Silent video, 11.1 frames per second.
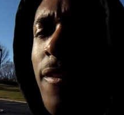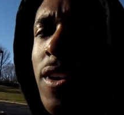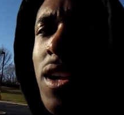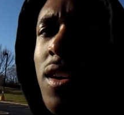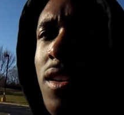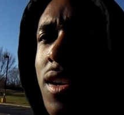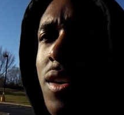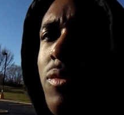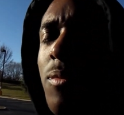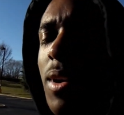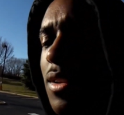video. I didn't
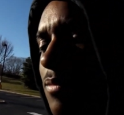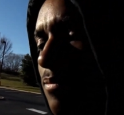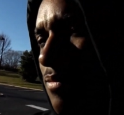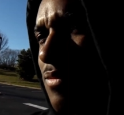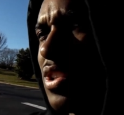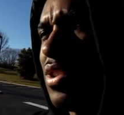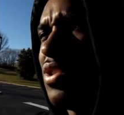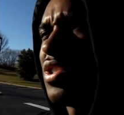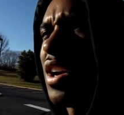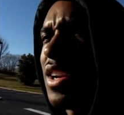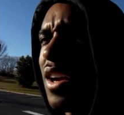want to make it too
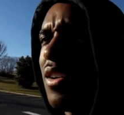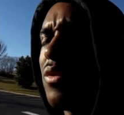drawn out or